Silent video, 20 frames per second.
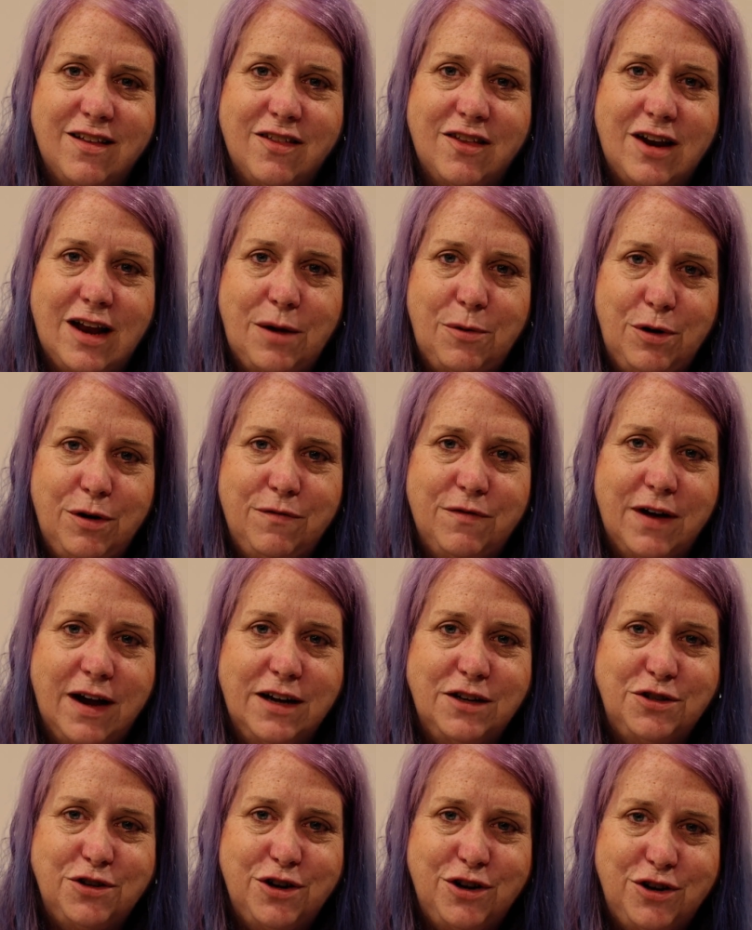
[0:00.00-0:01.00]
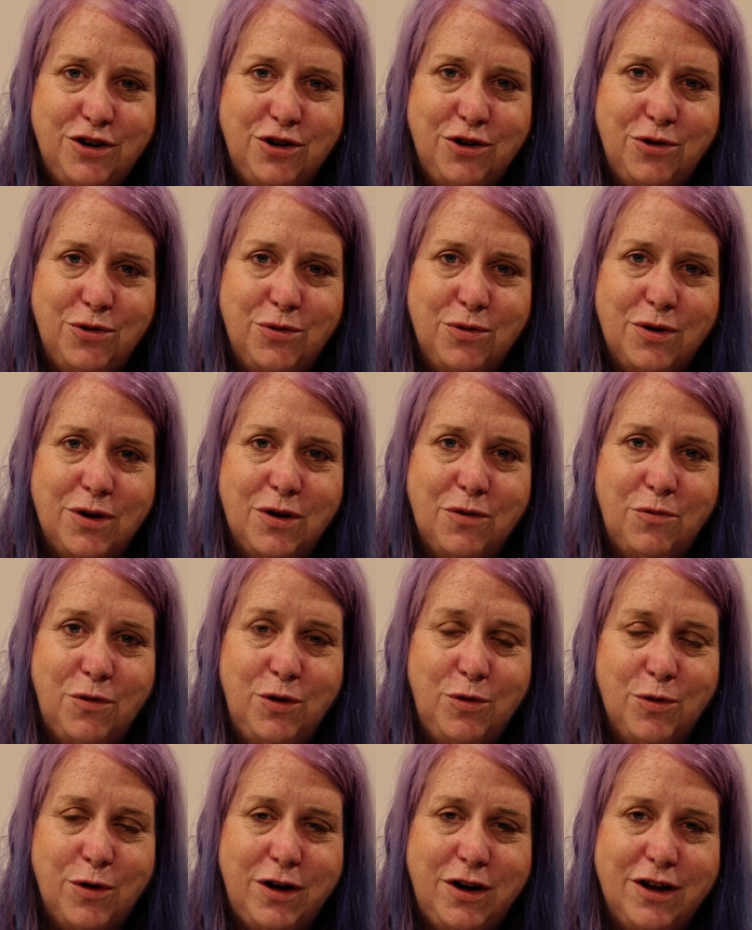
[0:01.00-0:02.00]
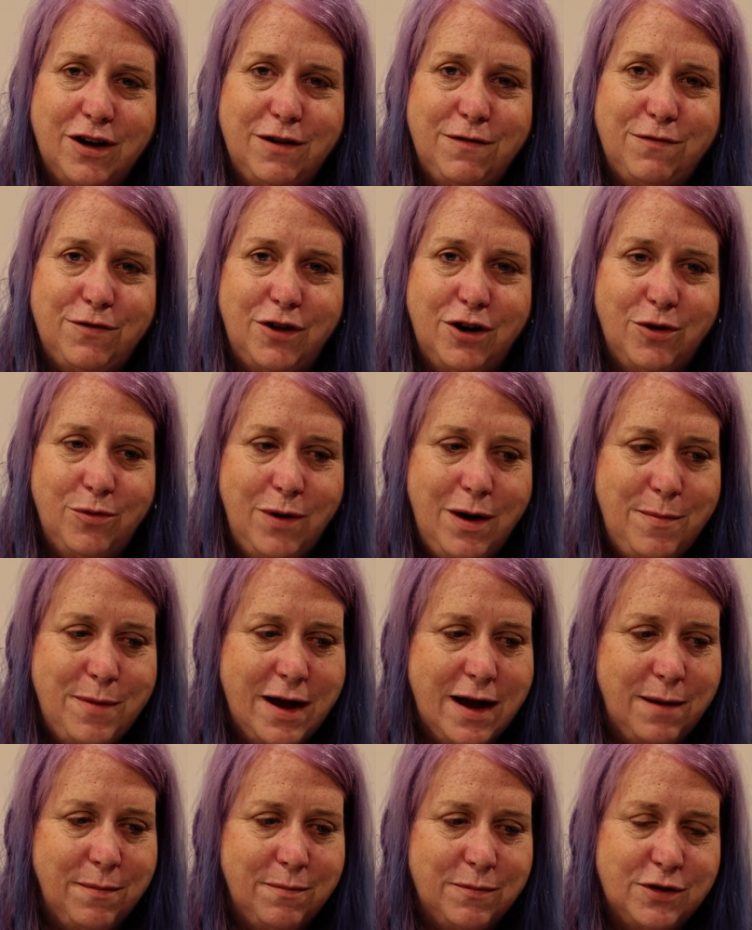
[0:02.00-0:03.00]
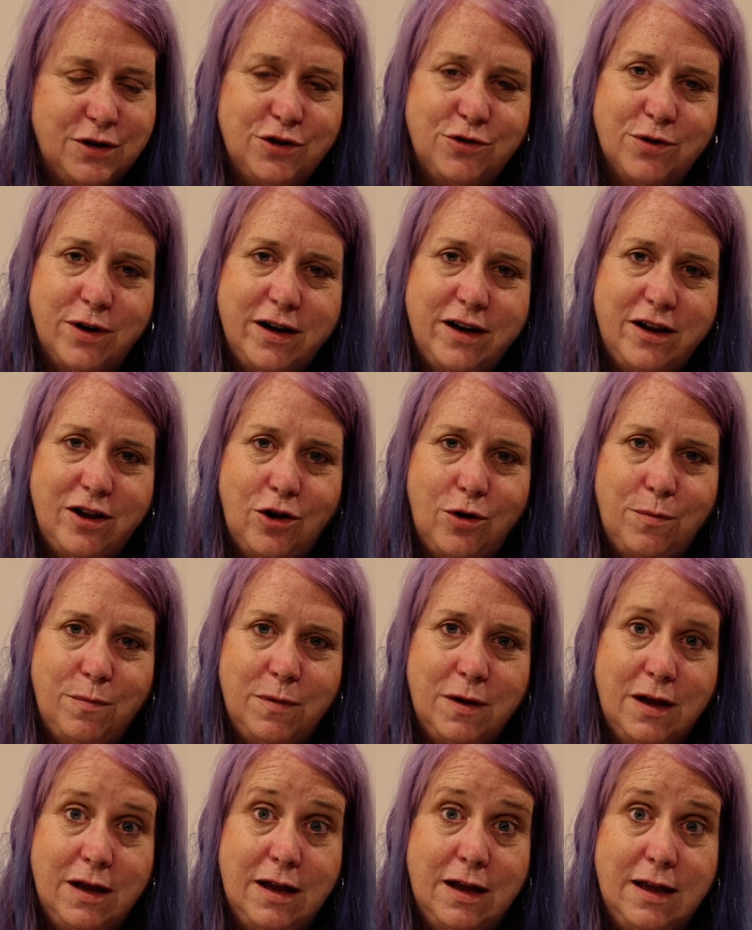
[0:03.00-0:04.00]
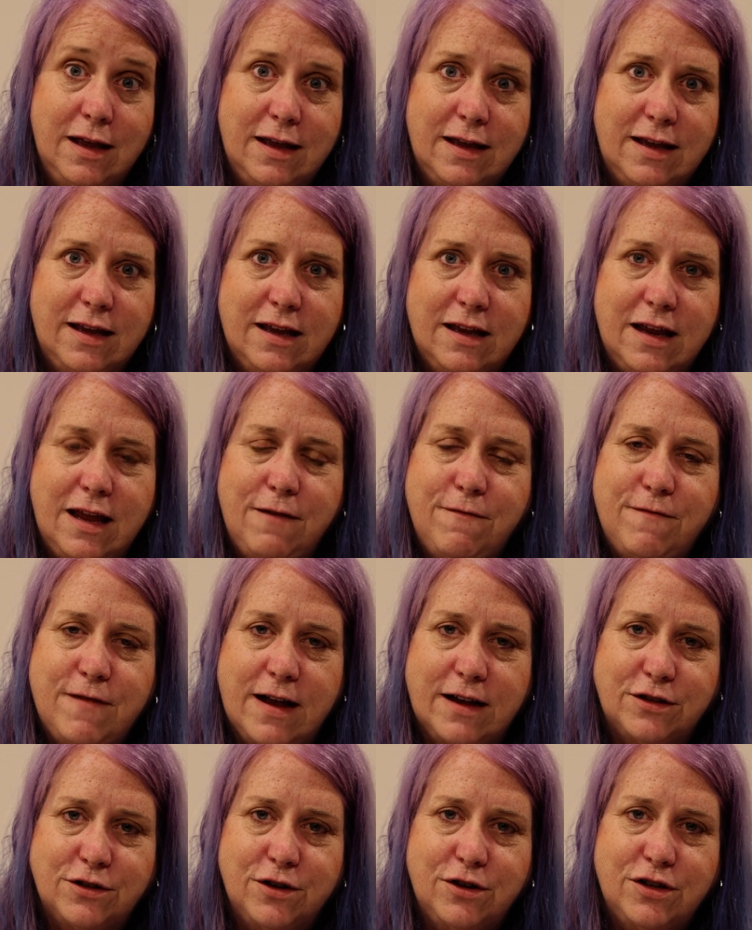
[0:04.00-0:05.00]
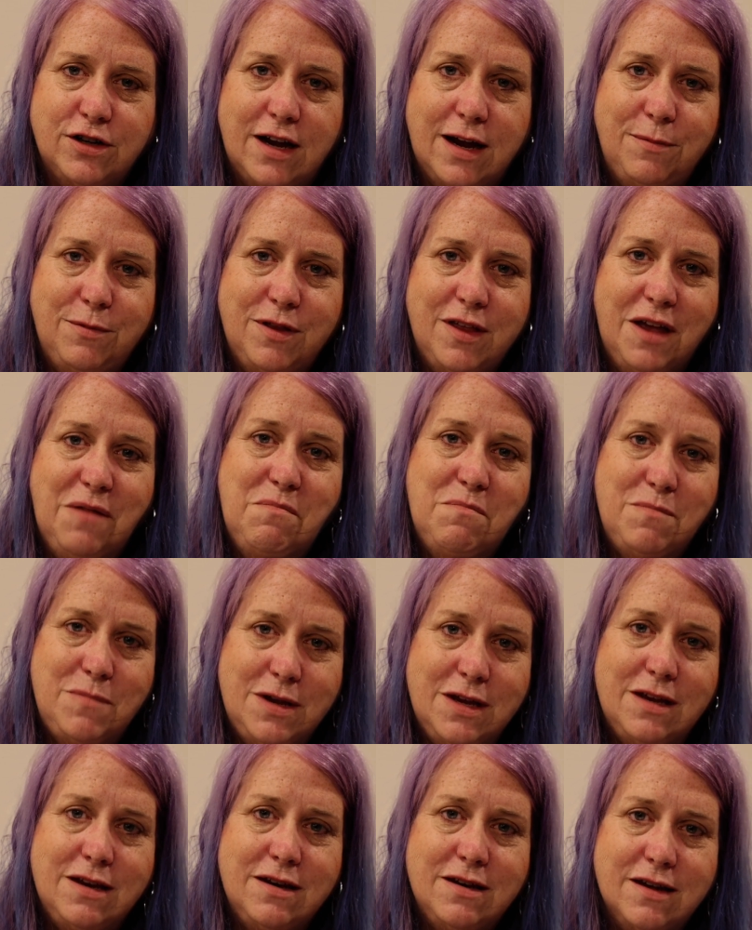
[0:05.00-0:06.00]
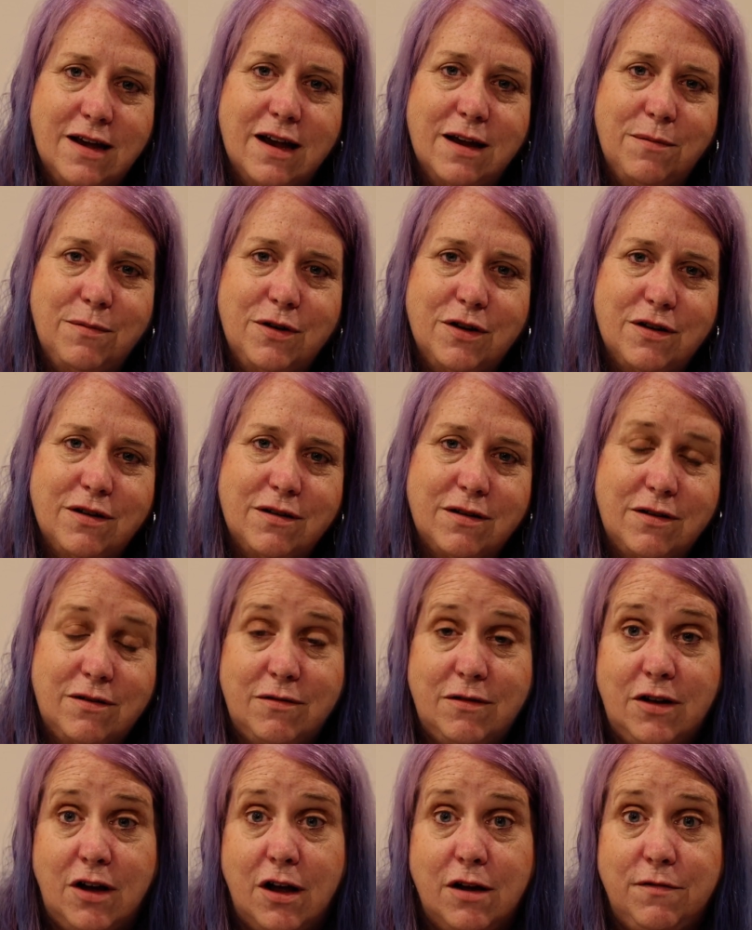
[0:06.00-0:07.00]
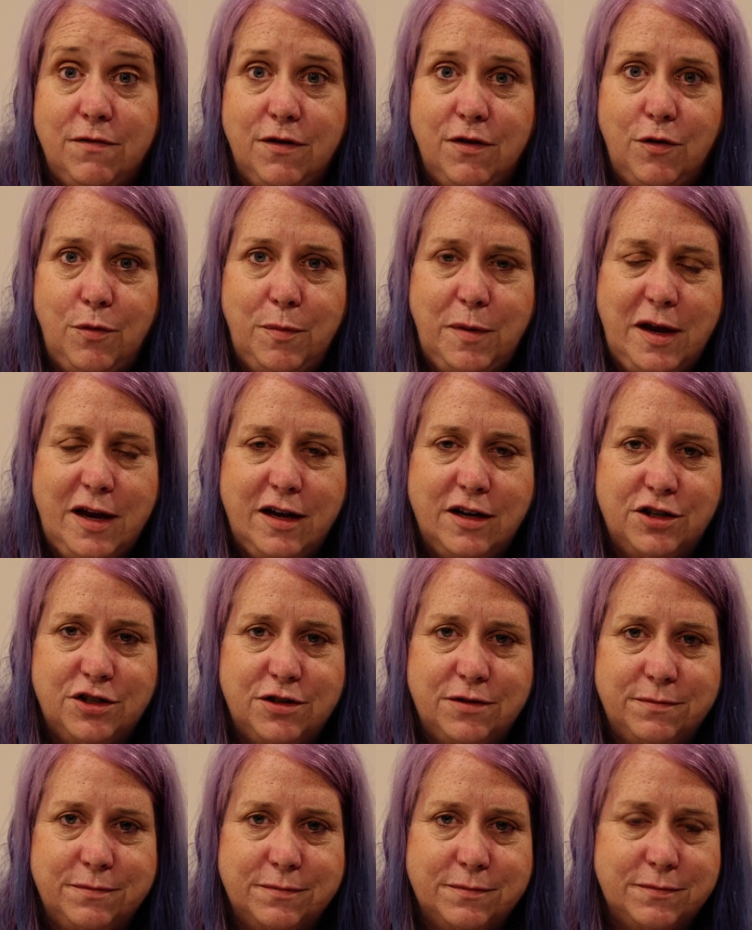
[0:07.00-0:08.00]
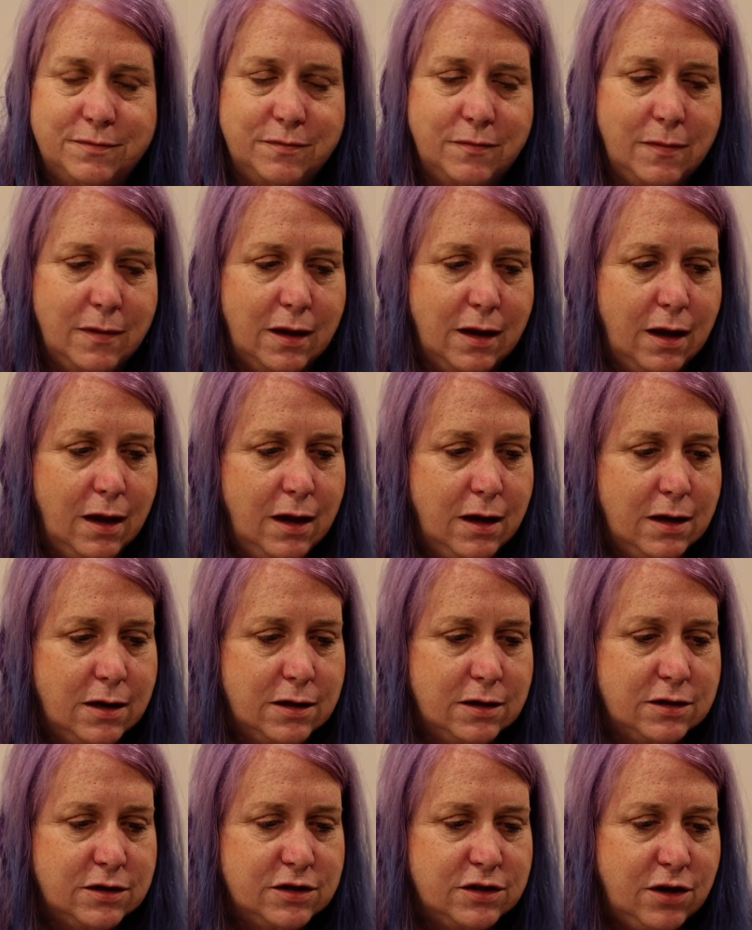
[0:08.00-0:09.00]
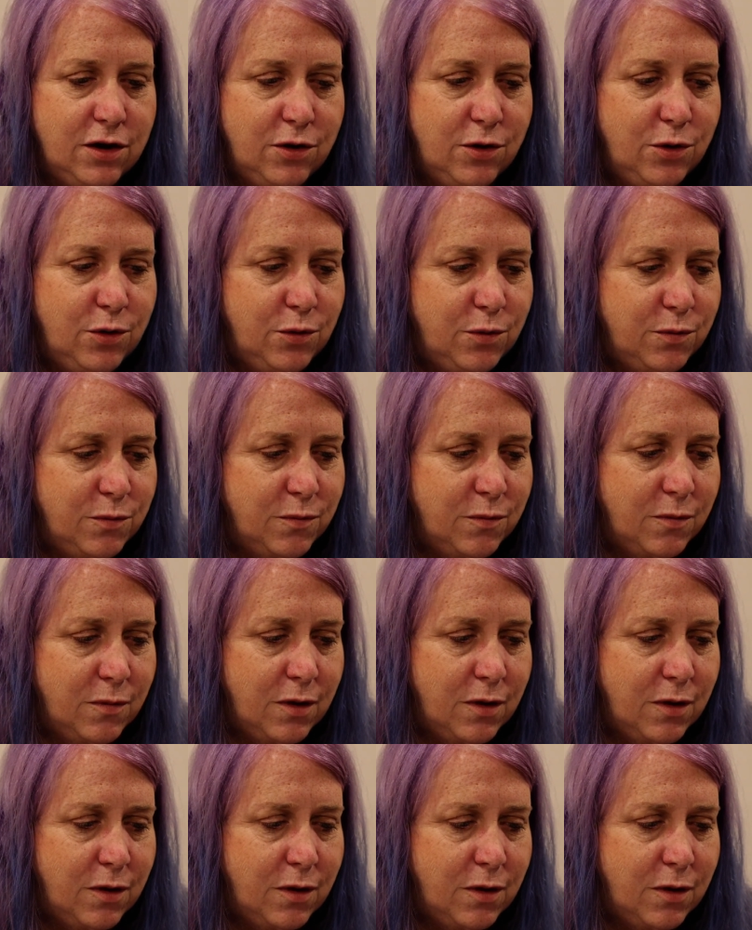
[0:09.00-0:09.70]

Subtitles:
that I would advise you to do when working on a Flutter web app to try to help get a faster time to that mean time to contentful page. So